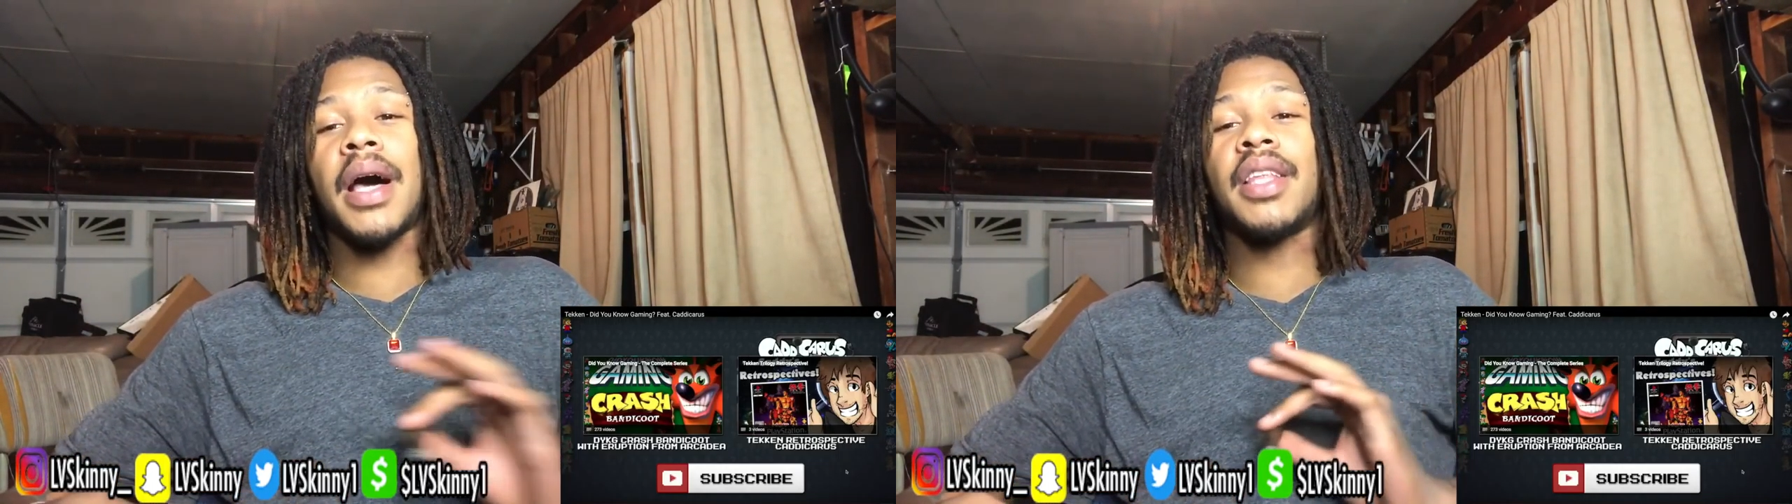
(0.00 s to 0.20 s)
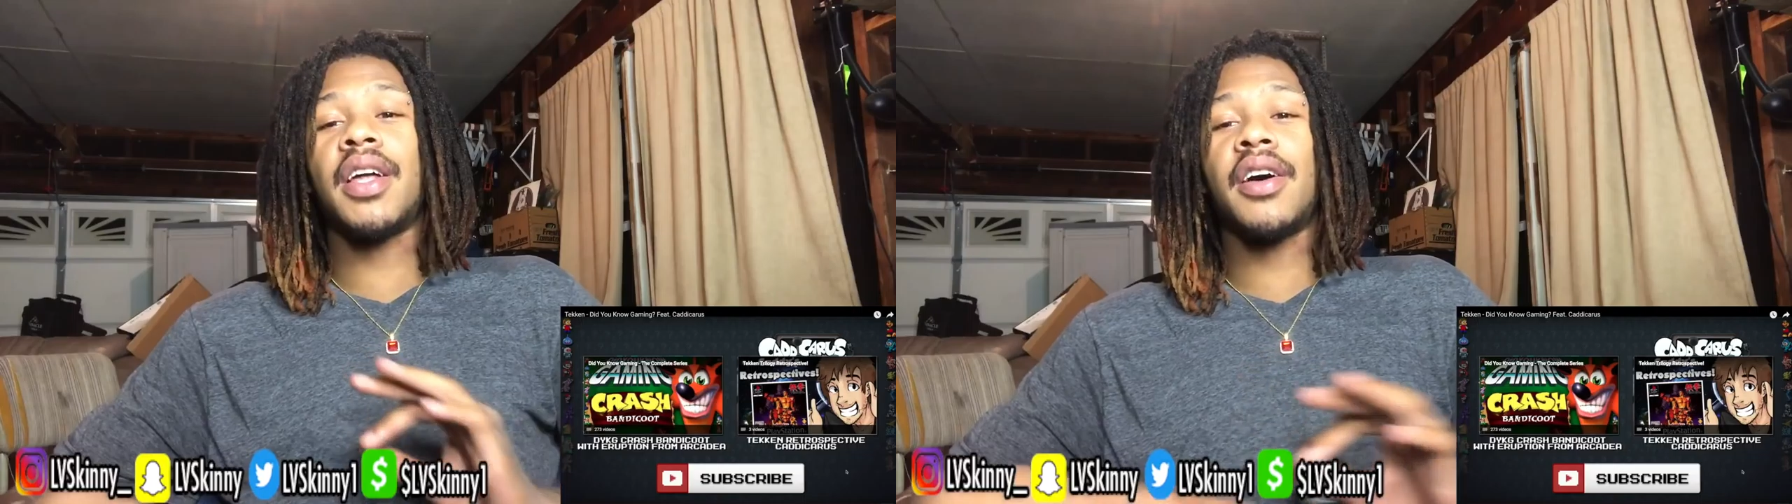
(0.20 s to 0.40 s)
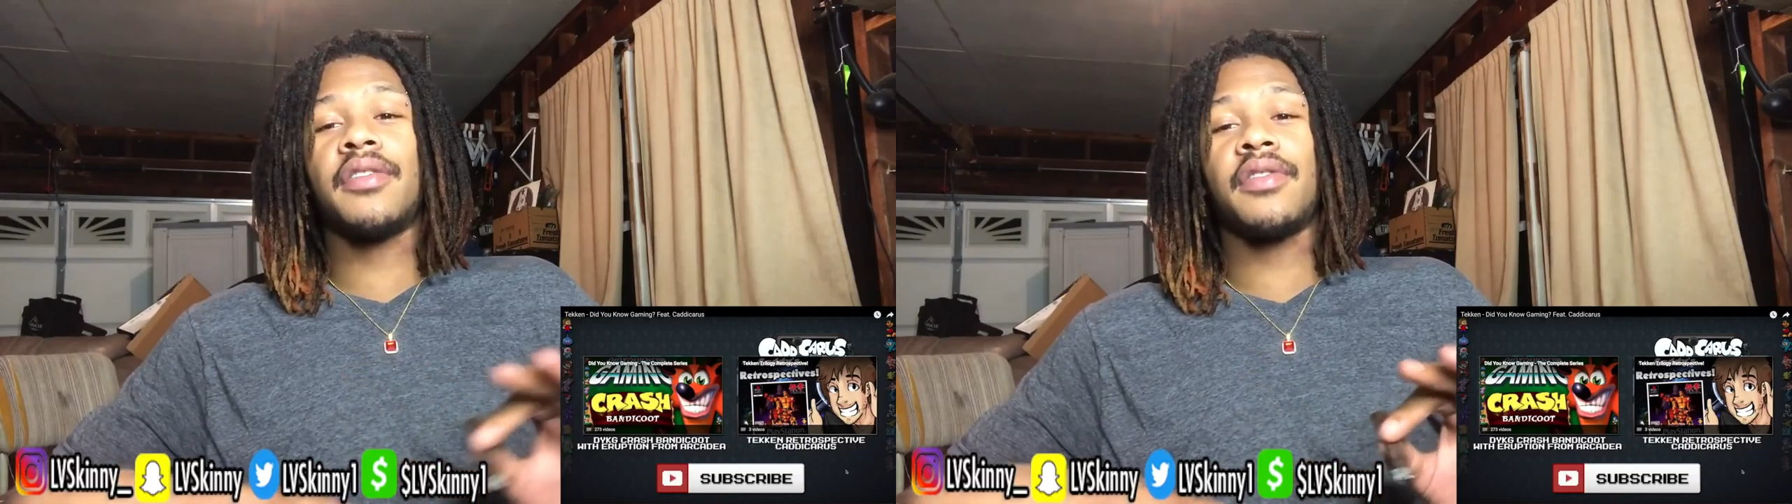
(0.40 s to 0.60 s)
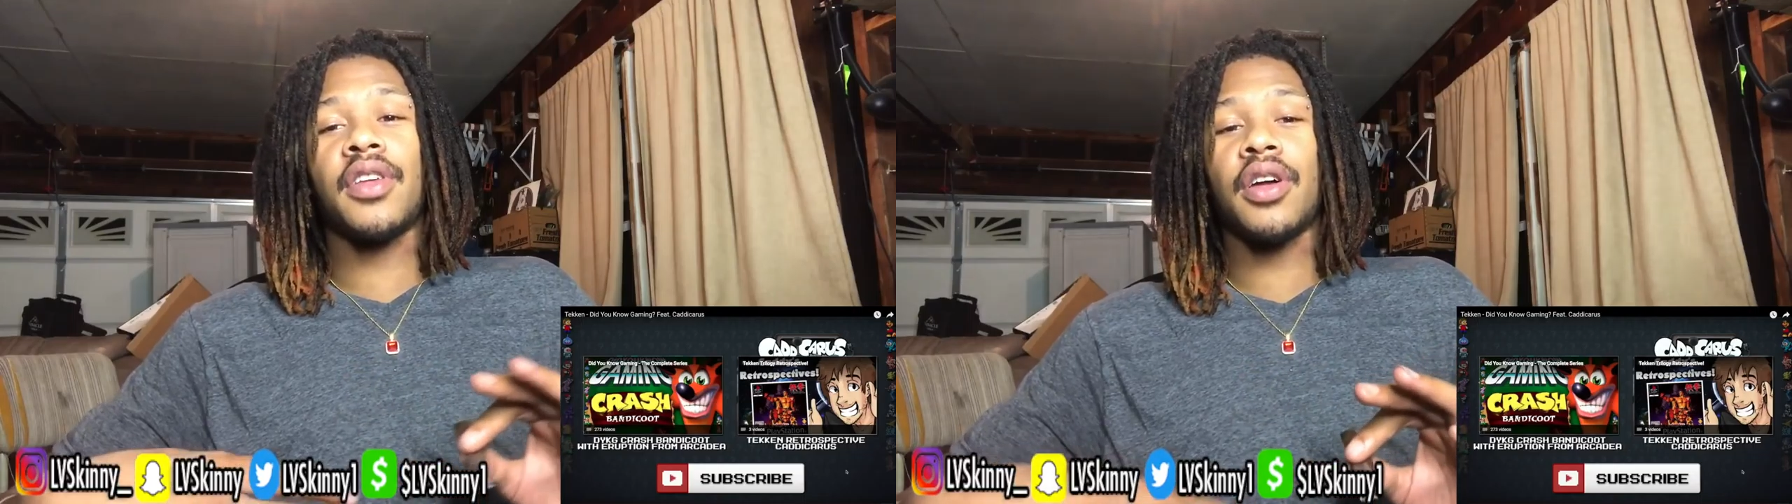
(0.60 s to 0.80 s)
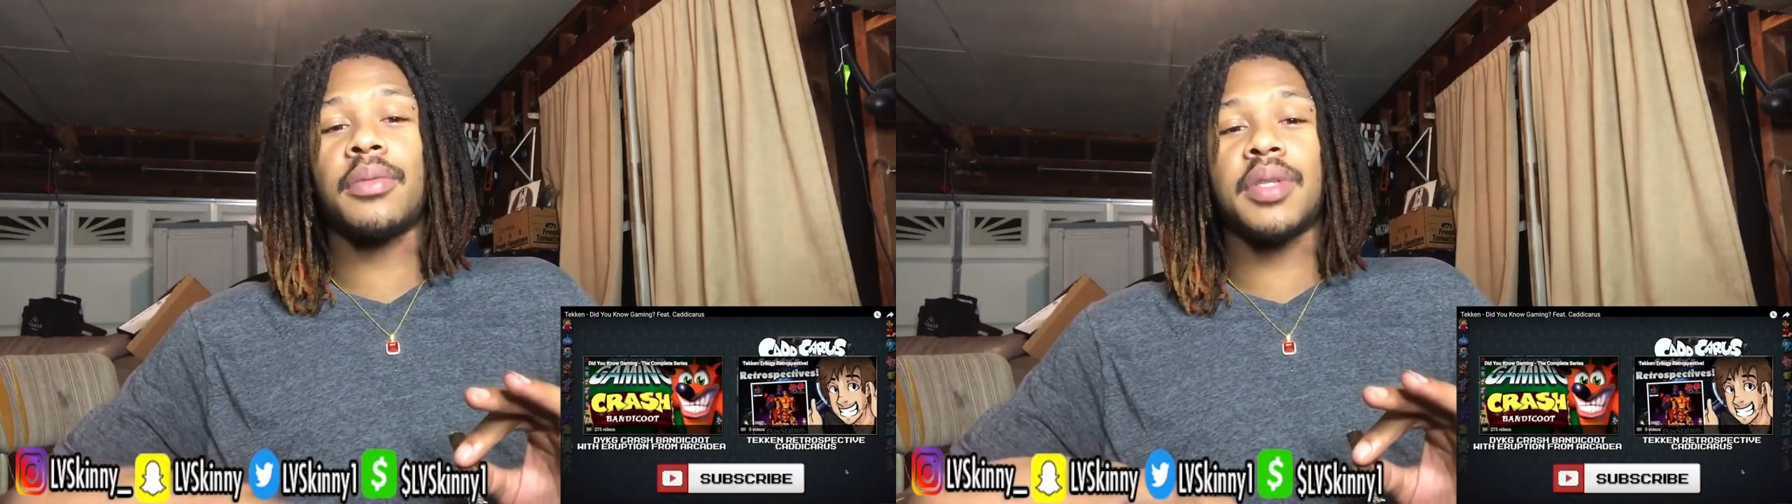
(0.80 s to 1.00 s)
I love,
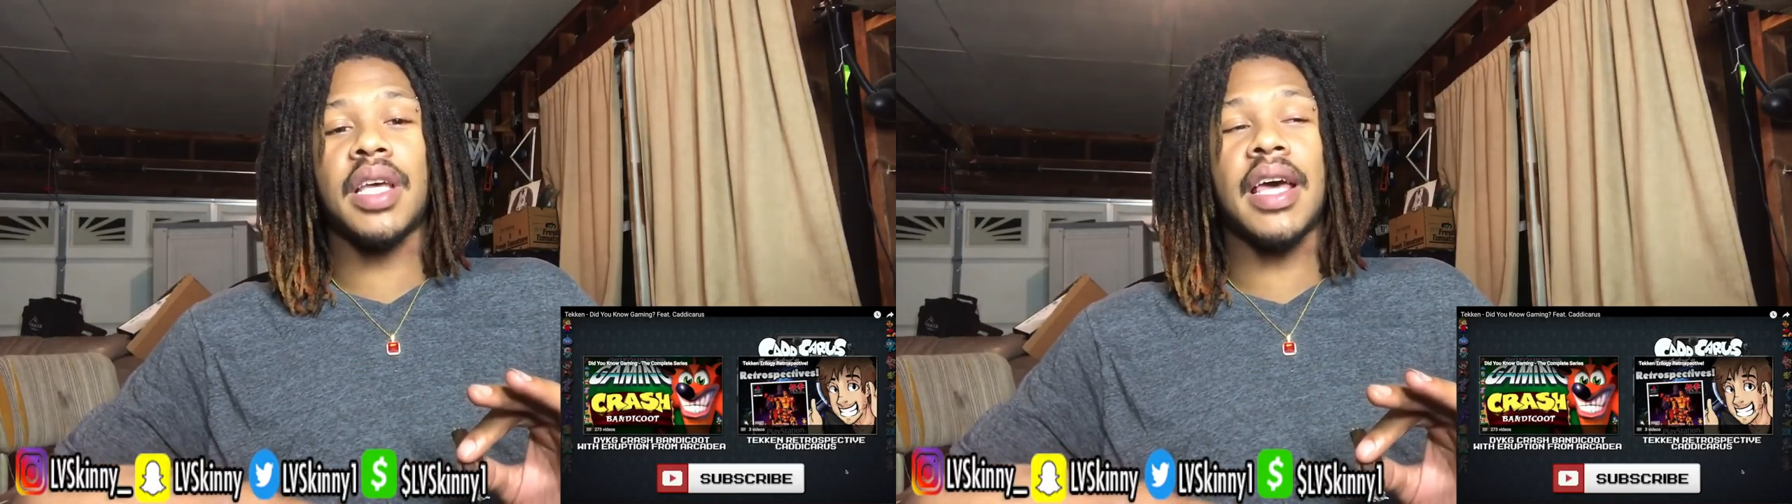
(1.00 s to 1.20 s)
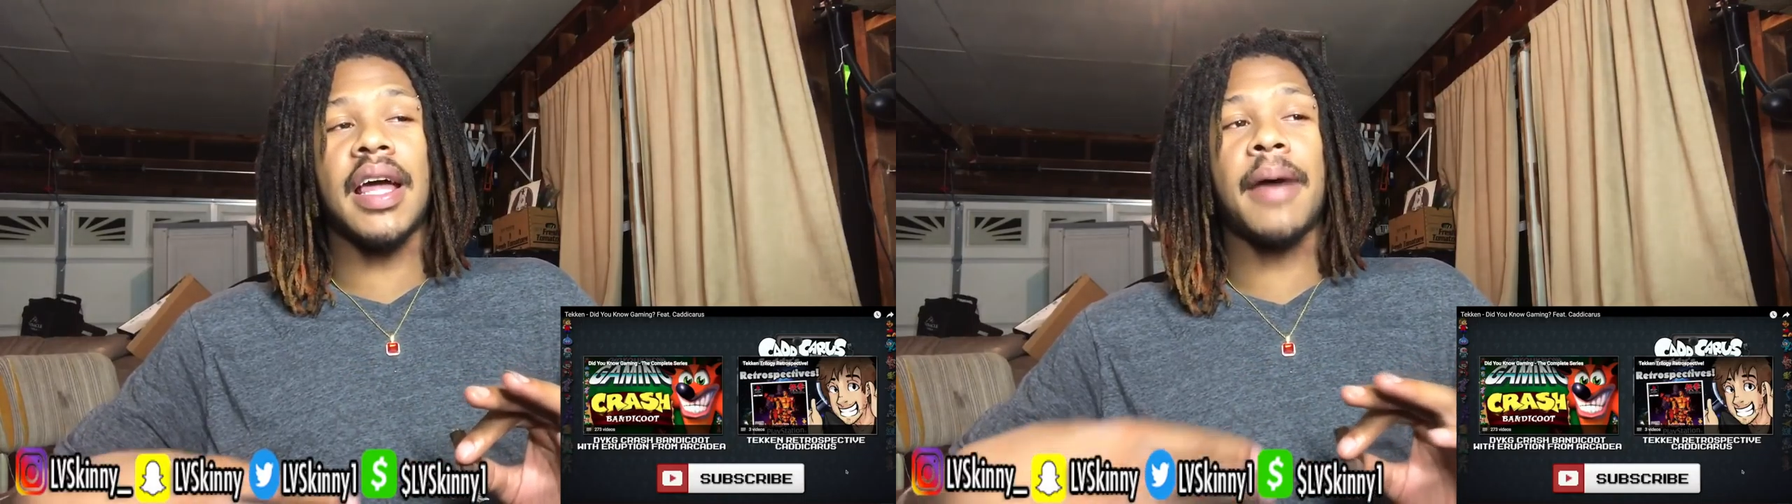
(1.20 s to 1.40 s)
you know what I'm saying,